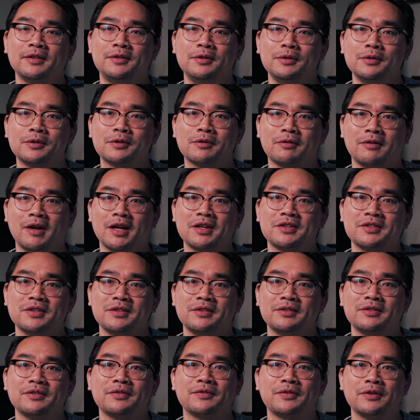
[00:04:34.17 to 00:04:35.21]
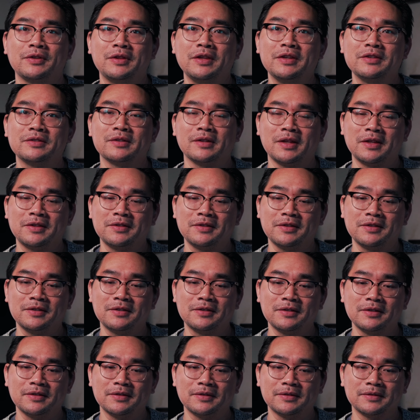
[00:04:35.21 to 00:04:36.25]
do corrections for these
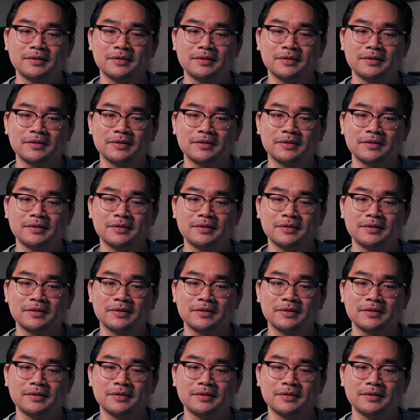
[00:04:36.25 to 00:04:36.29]
lenses.